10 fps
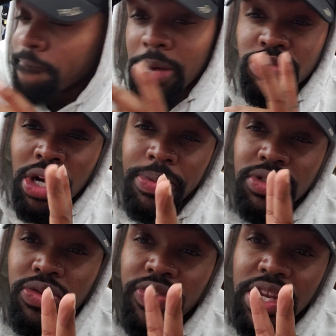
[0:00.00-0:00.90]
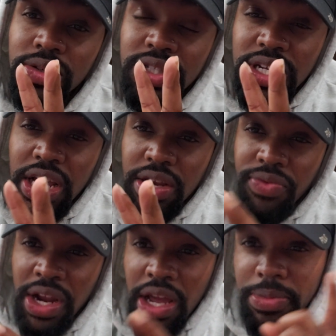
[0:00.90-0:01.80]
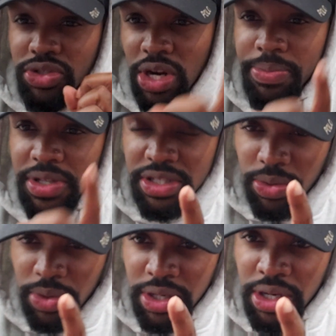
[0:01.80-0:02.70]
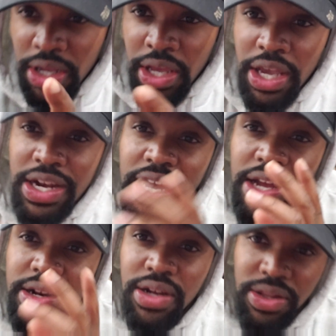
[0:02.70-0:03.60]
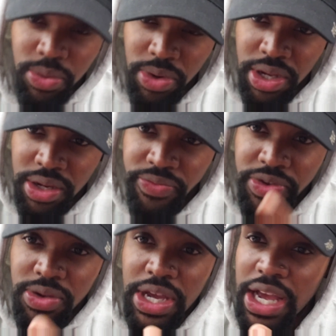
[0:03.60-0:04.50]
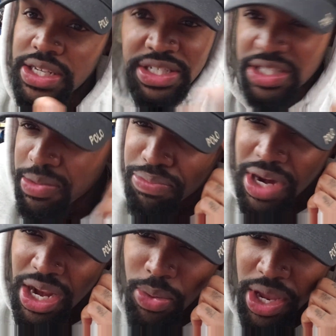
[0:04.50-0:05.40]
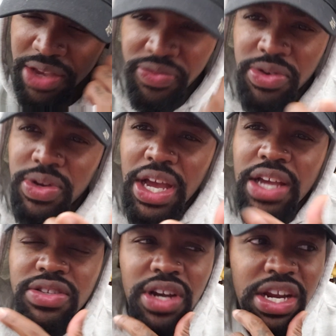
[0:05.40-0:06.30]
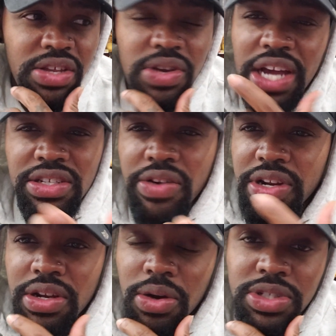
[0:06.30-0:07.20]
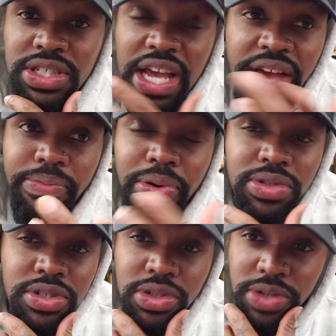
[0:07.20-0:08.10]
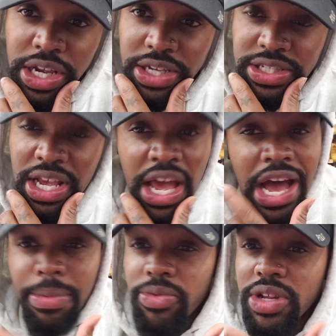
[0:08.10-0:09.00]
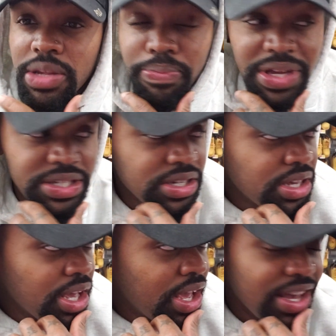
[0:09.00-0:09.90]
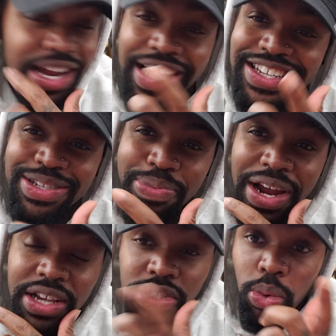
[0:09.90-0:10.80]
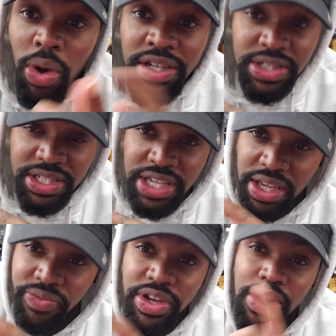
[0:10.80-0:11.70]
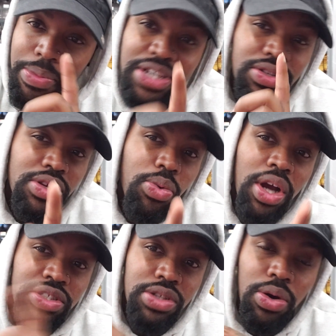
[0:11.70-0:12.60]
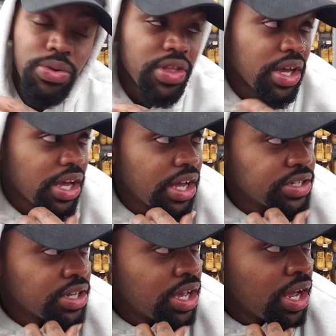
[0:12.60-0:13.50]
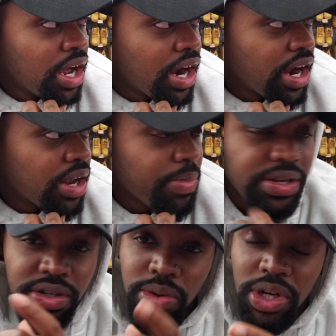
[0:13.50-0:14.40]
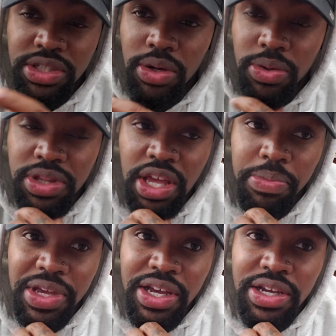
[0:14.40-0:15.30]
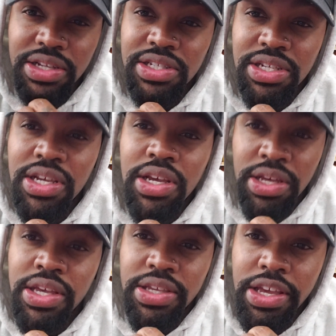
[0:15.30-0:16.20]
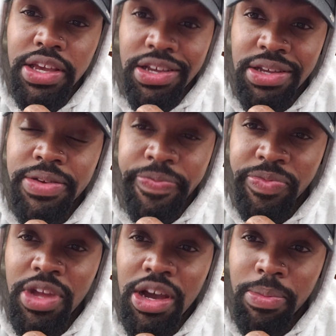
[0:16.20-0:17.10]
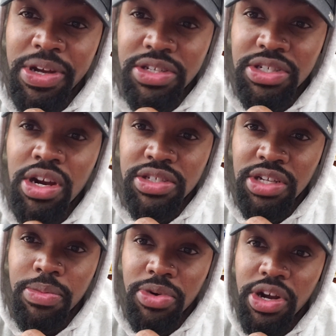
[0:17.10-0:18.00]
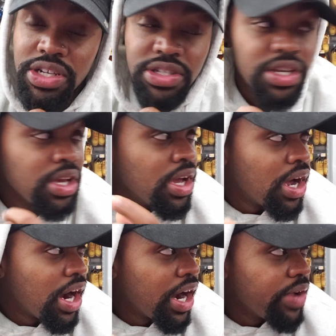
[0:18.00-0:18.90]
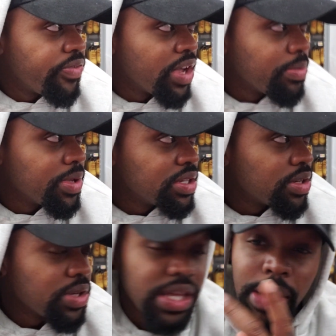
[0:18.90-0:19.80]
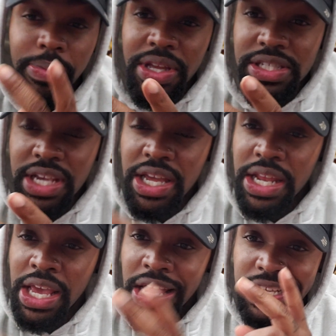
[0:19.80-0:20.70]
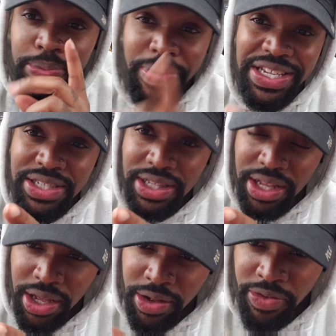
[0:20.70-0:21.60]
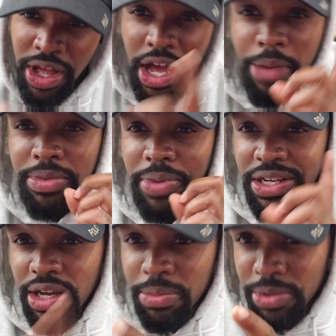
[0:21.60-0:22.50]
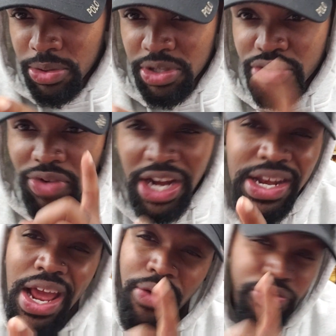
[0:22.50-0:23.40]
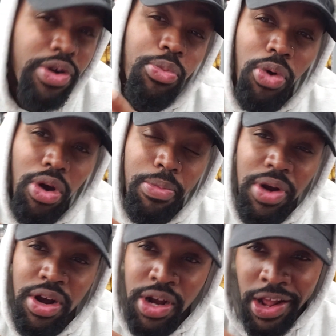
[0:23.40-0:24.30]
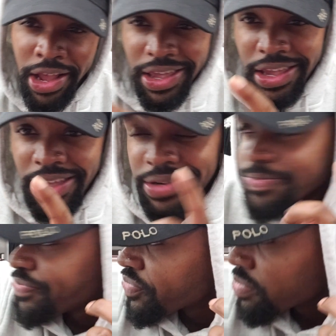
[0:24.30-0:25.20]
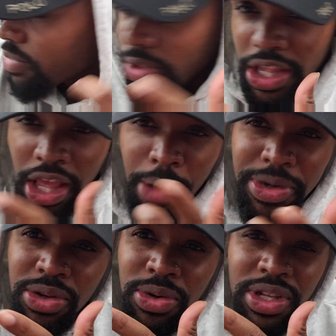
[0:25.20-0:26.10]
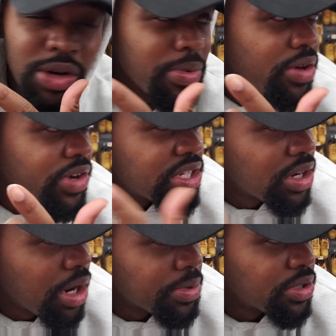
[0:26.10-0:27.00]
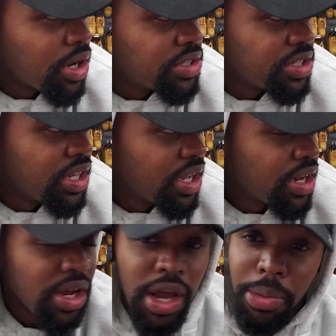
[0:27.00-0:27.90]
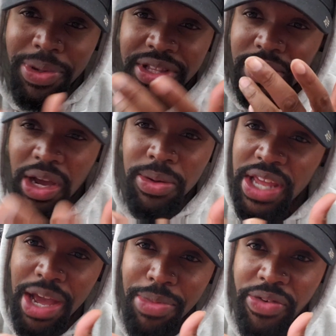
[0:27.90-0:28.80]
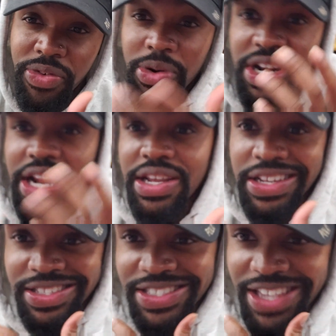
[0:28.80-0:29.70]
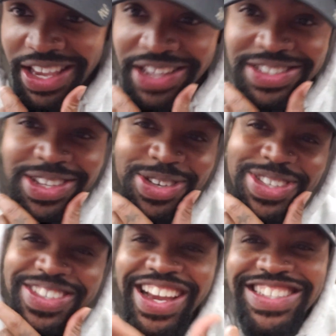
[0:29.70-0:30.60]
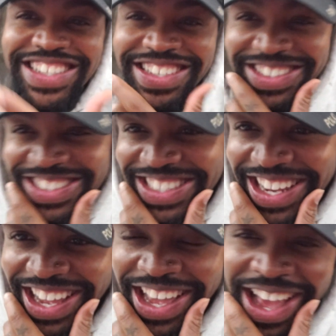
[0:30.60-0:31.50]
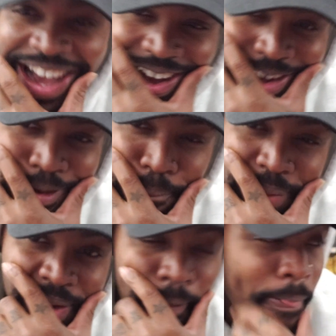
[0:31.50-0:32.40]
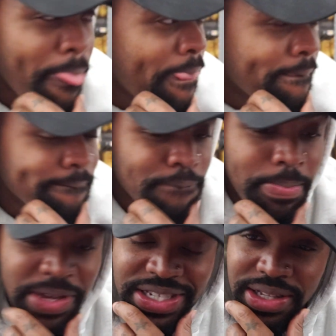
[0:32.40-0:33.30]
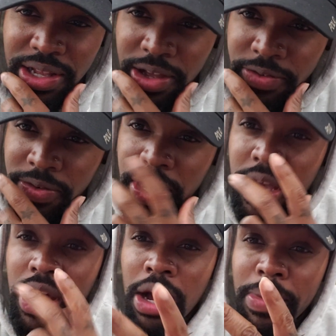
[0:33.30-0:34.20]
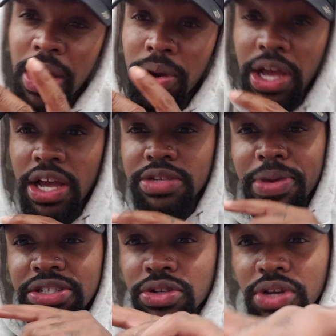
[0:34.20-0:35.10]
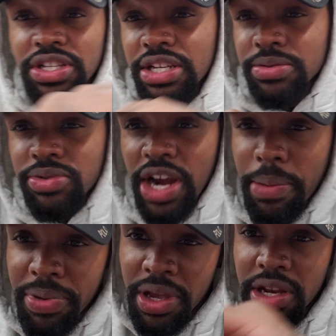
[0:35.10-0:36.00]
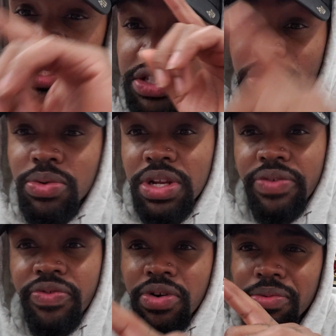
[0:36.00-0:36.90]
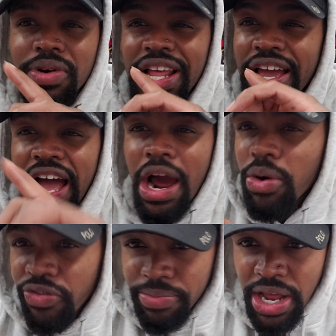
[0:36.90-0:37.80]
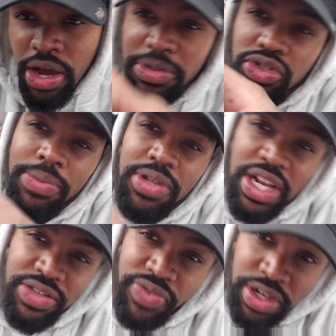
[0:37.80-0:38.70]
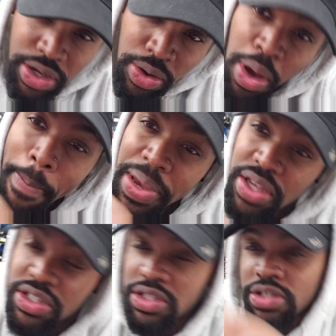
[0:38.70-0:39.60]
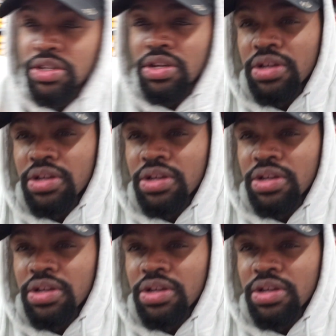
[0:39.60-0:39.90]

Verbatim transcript: I'm dropping two videos tonight, right? I'm gonna drop this one and I got another one for you guys. Just some brain waves for you guys, all right? You guys already know since I haven't posted in two days, I've been really busy and I got a surprise. So watch the second video. Make sure you watch the whole thing, guys. All right, make sure you watch the whole thing because, yeah, I'm about to start something crazy. All right, family. So yeah, that being said, it's peace and love. I'm about to upload this right now from Walmart and I'm gonna do a little bit of retail arbitrage in here, but I only have my phone and I needed to scan, so you guys ain't gonna see that. Um, but peace and love. I'm out, guys. Make sure you hit that subscribe button and tune in for uh, like an hour from now. I'm gonna drop the next video. Peace.